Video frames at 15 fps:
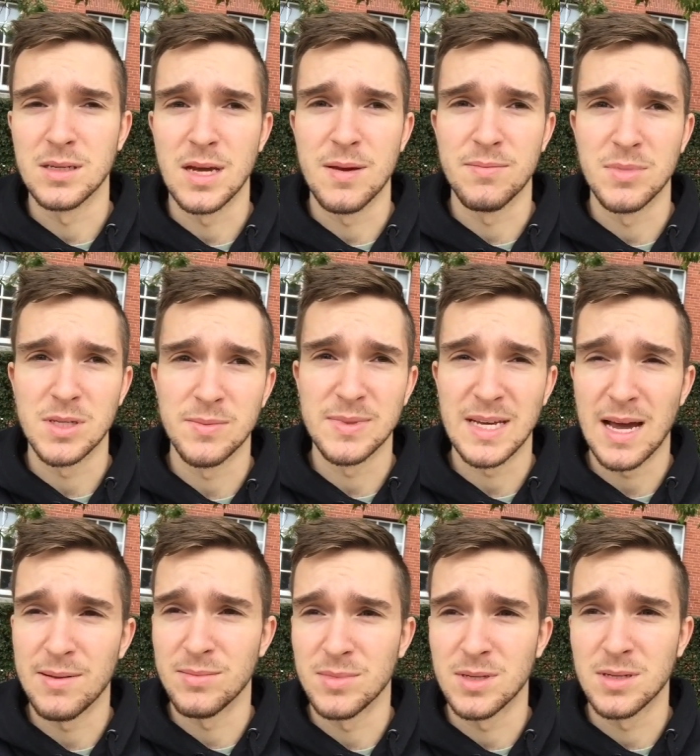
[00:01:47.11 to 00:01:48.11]
Um,
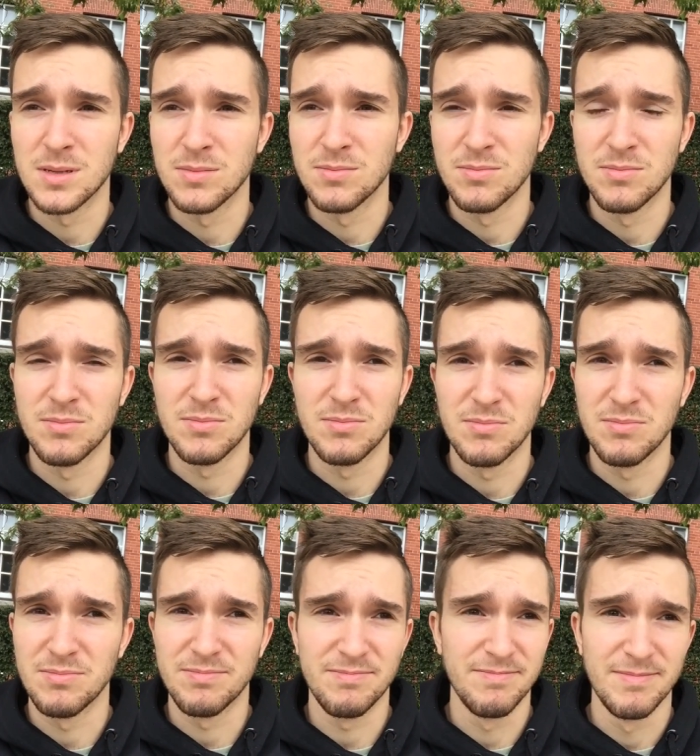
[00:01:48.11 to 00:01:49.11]
sometimes
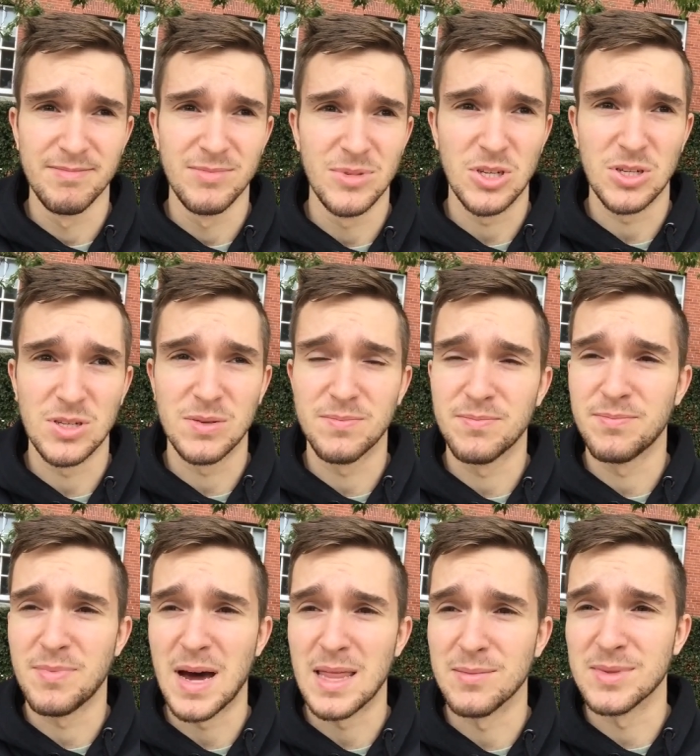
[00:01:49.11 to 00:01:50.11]
just
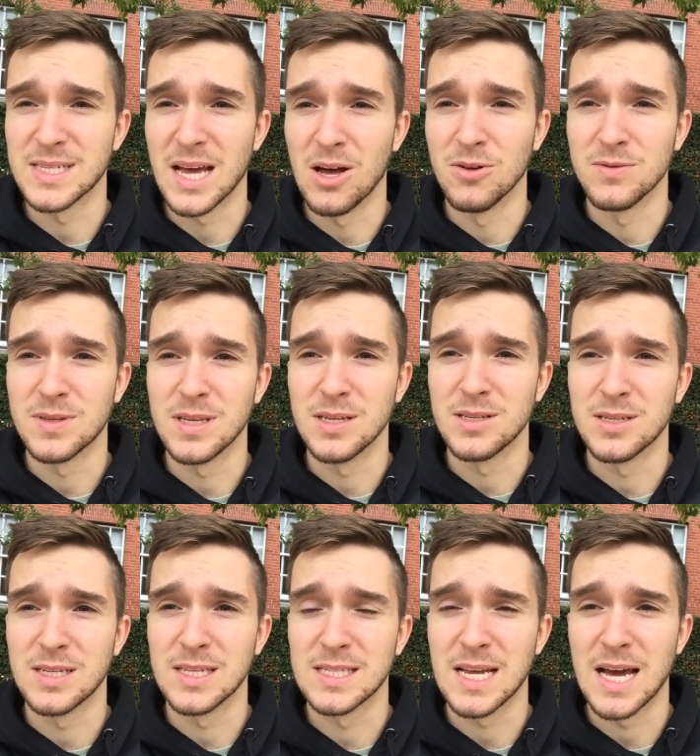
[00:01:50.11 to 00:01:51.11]
by themselves they
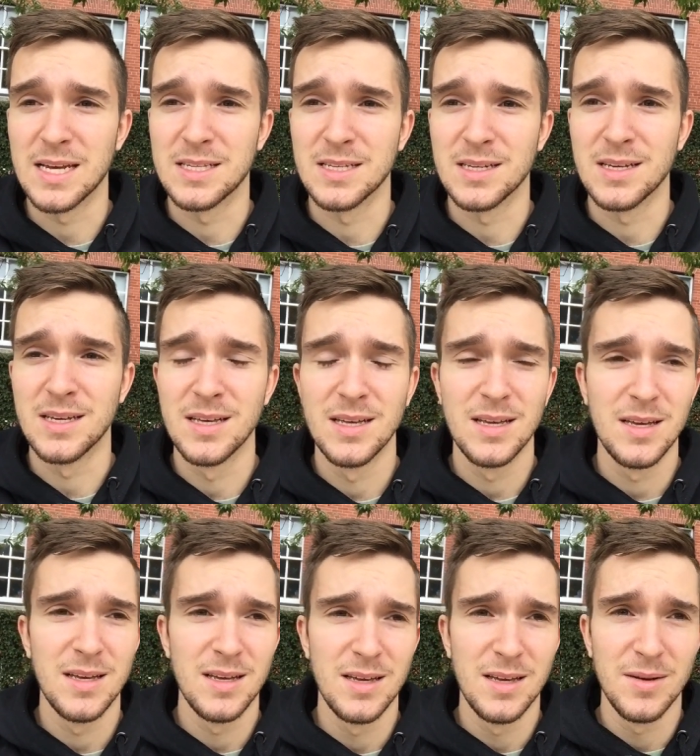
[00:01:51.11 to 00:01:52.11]
just decide to
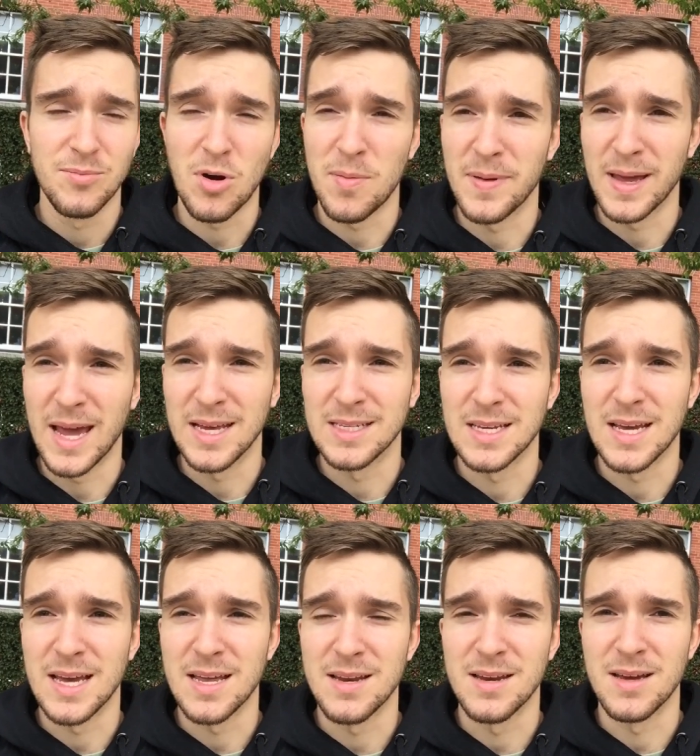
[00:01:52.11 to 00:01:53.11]
propagate it
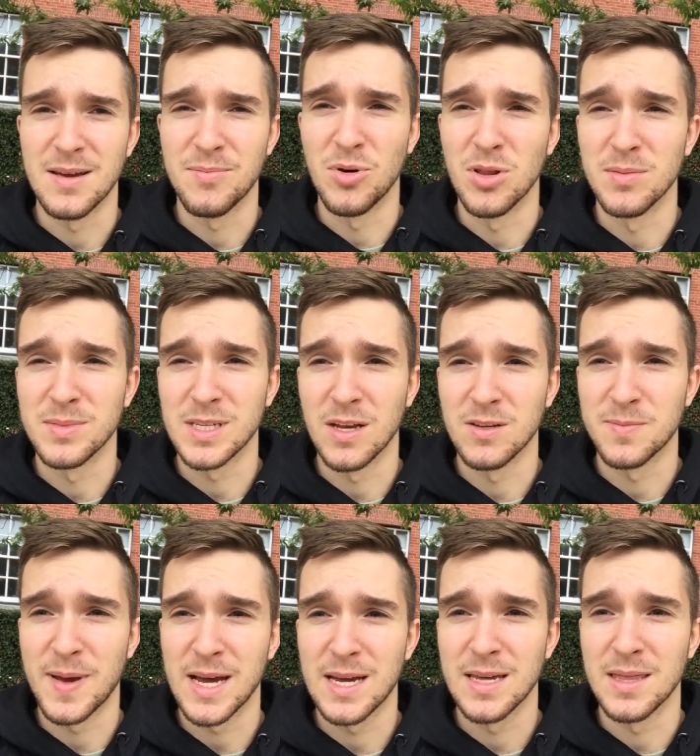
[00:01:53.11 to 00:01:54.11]
and uh, put themselves
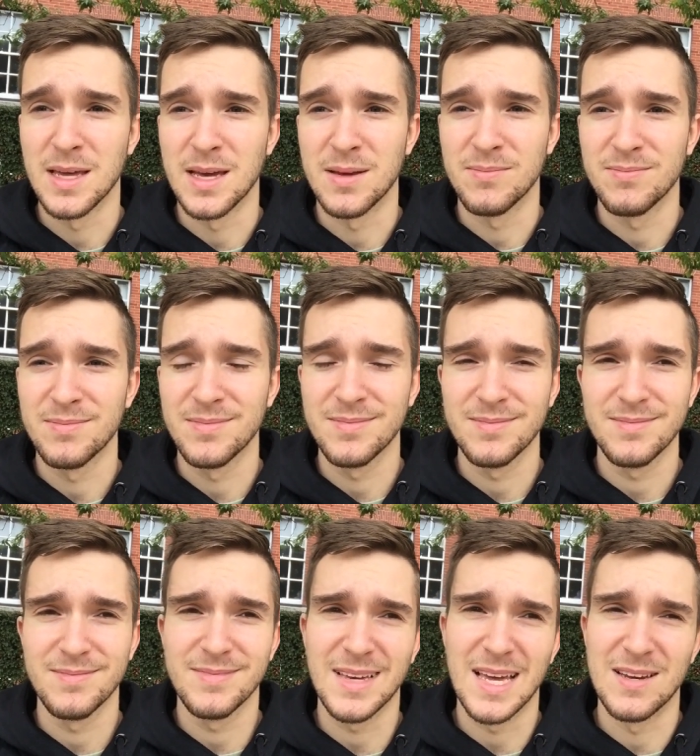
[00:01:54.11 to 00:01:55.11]
back in that
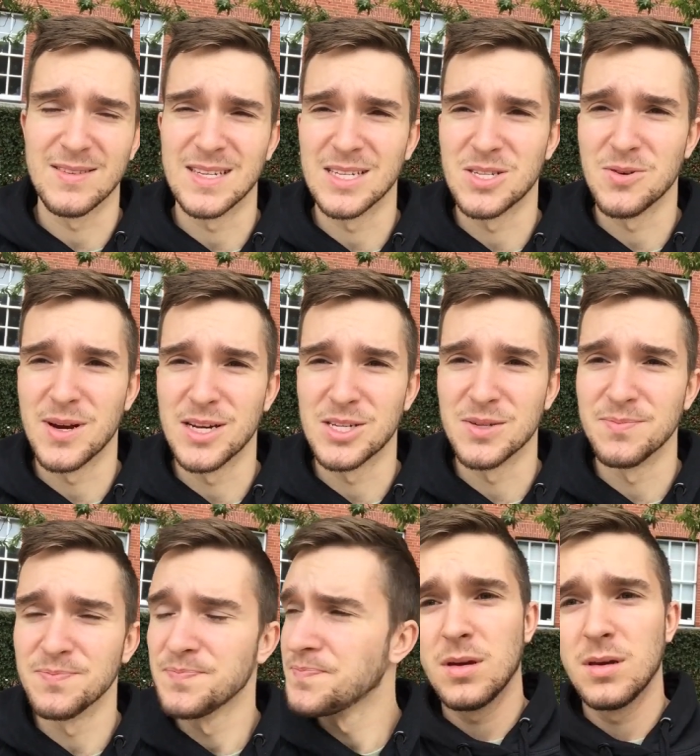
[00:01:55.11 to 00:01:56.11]
kind of
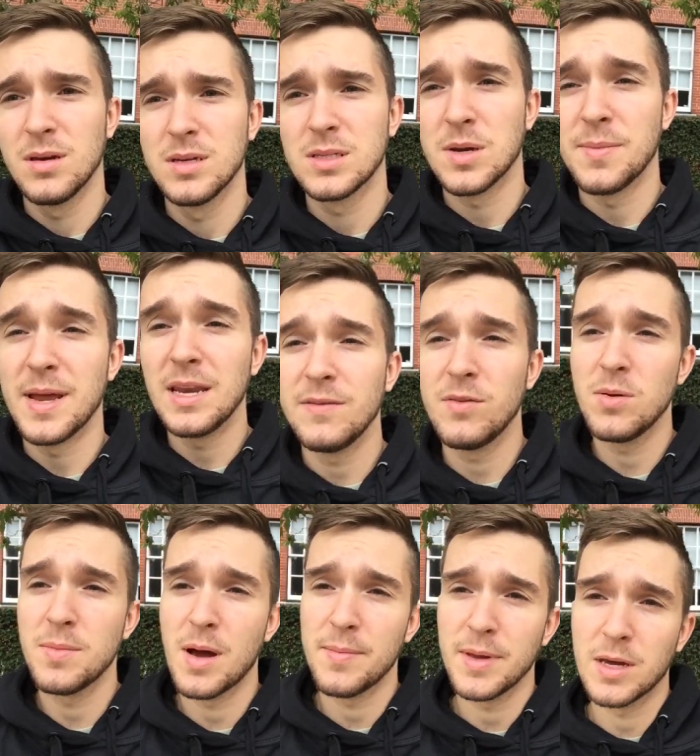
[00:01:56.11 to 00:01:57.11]
situation. So many of you
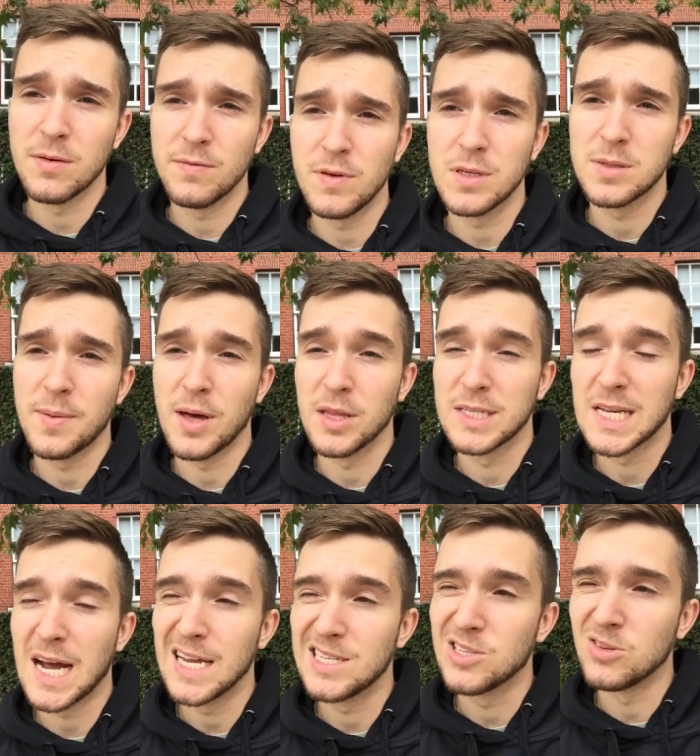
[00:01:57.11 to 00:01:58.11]
might be confused about the
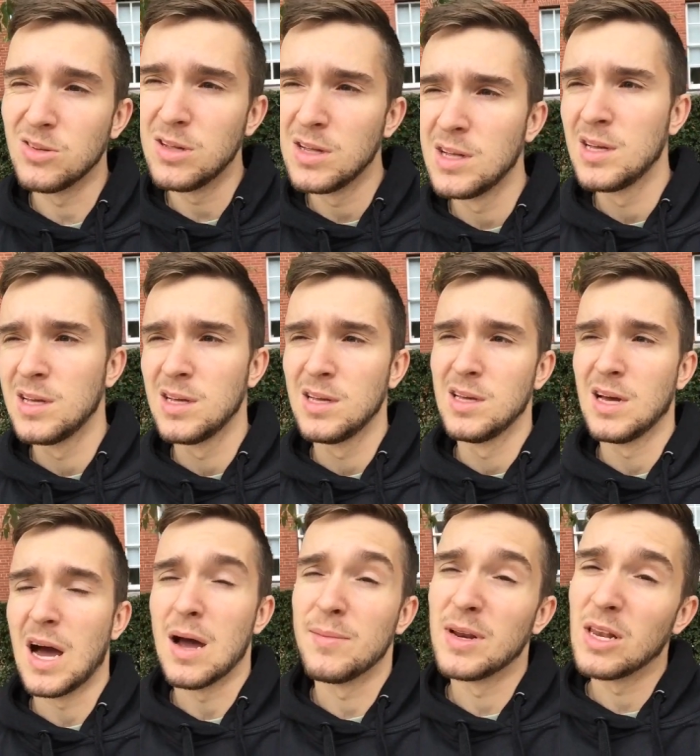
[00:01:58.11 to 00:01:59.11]
title.
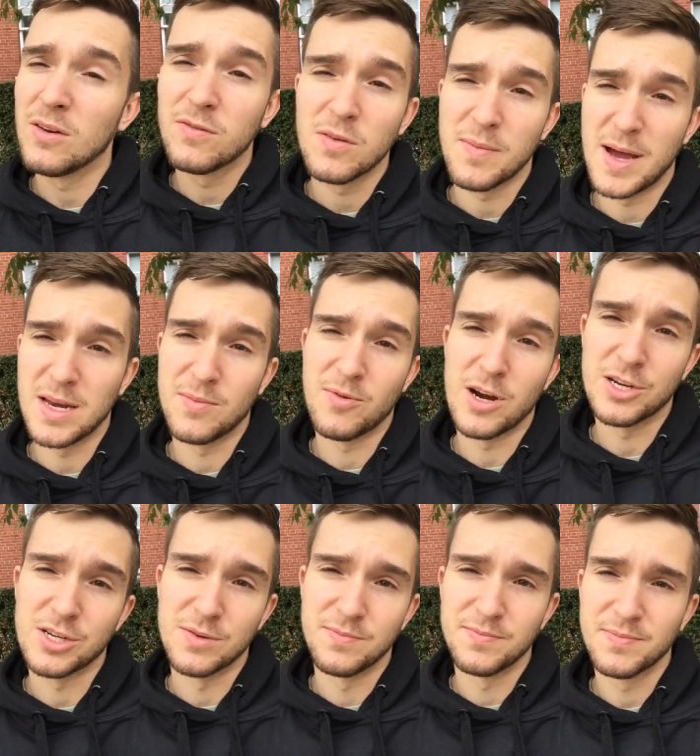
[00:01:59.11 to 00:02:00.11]
I'm in love with my
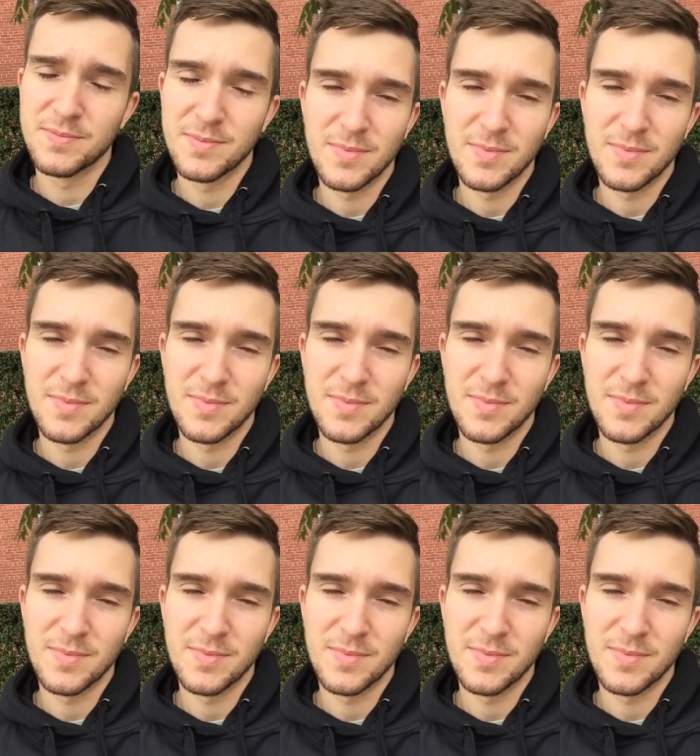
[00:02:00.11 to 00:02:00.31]
depression.